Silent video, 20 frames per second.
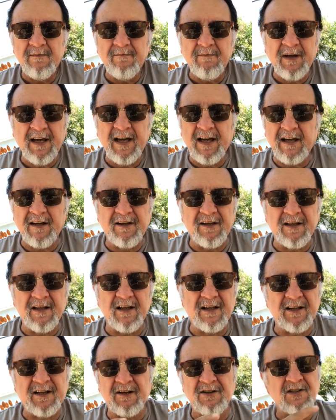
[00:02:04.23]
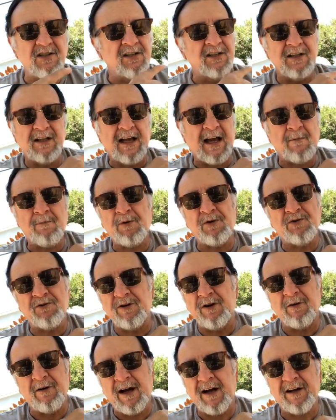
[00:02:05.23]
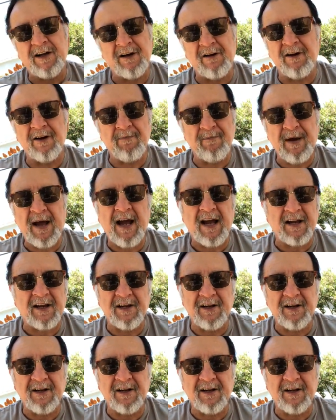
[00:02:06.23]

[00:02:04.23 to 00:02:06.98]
Man, there's a little apple tree right here in back.